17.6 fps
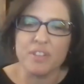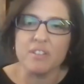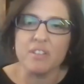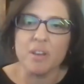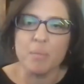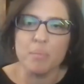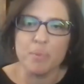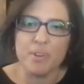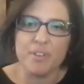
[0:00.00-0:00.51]

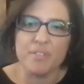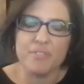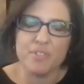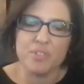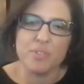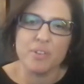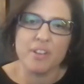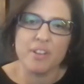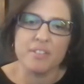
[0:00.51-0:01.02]
number of
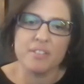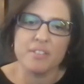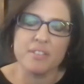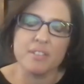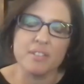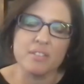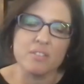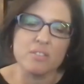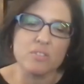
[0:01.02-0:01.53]
trends
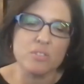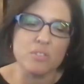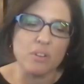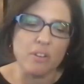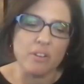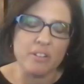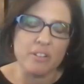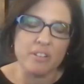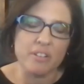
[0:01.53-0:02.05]
that
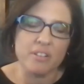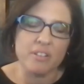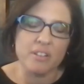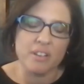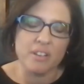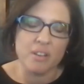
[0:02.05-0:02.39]
started